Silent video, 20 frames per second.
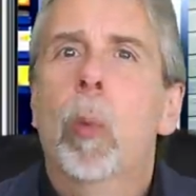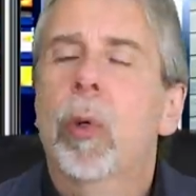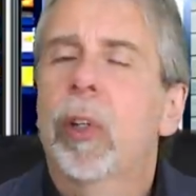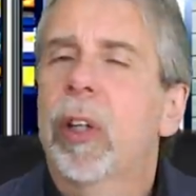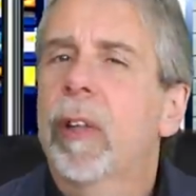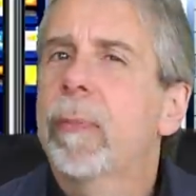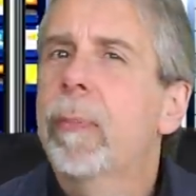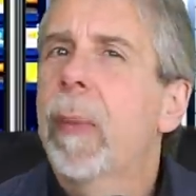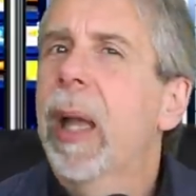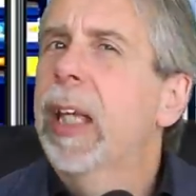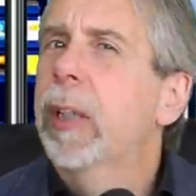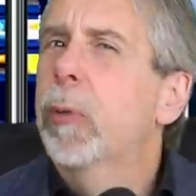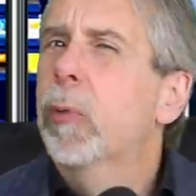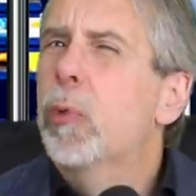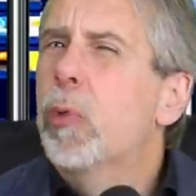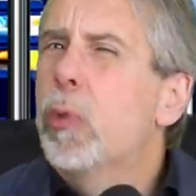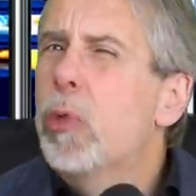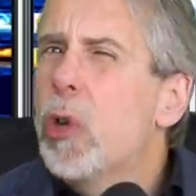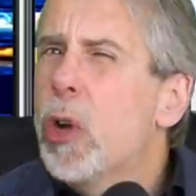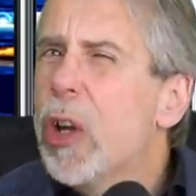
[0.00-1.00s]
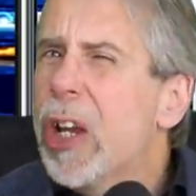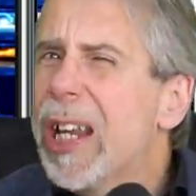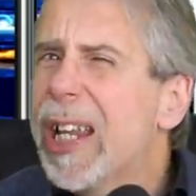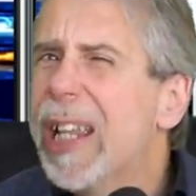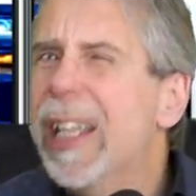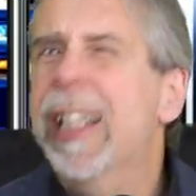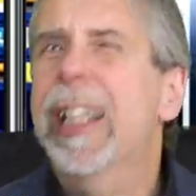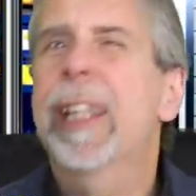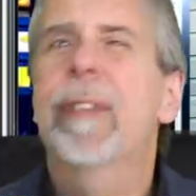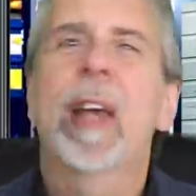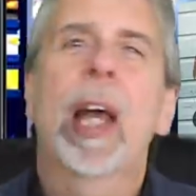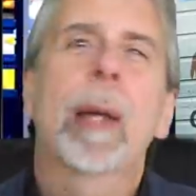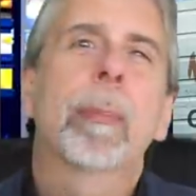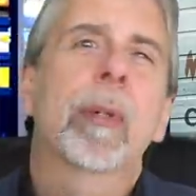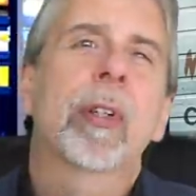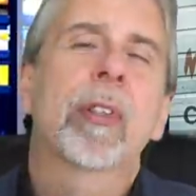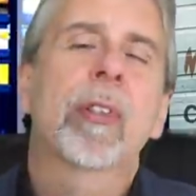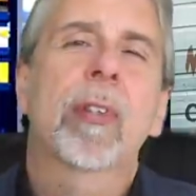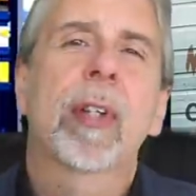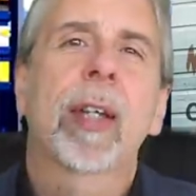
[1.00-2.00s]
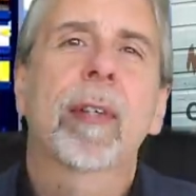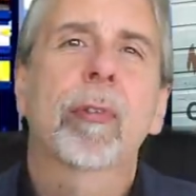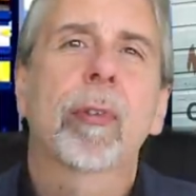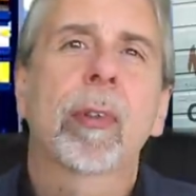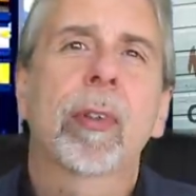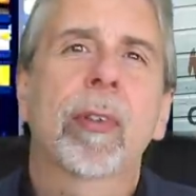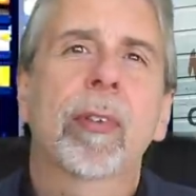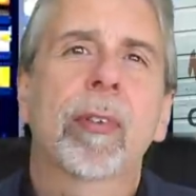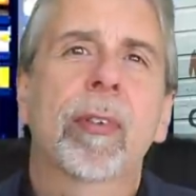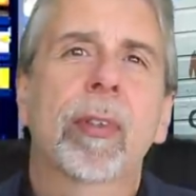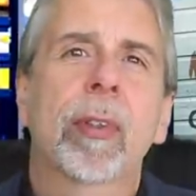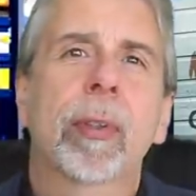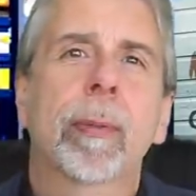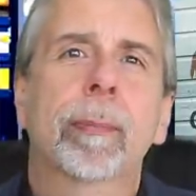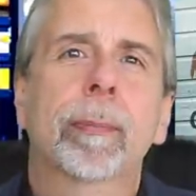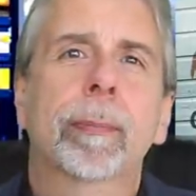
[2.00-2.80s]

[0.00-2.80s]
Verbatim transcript: would have made really that much difference.